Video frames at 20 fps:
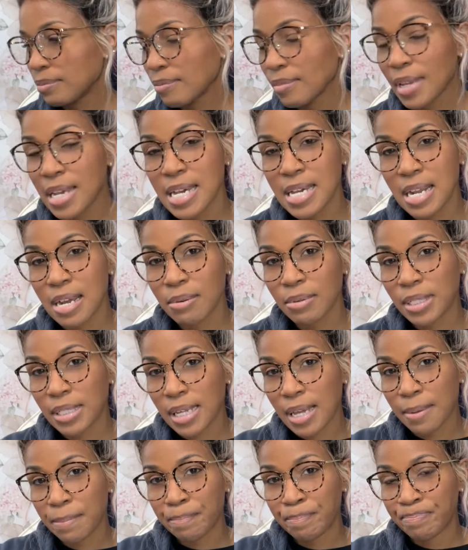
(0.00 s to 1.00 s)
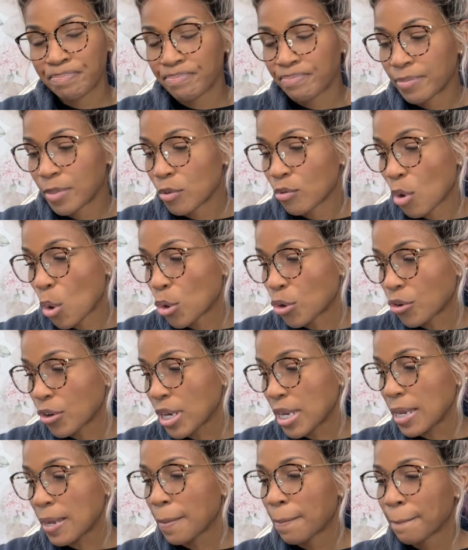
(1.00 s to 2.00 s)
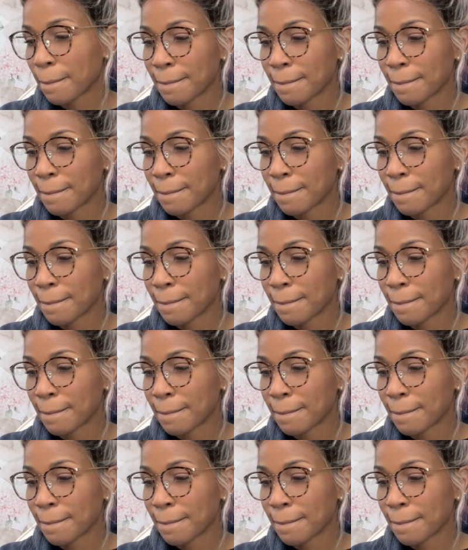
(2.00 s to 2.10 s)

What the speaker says: And I was the rotary.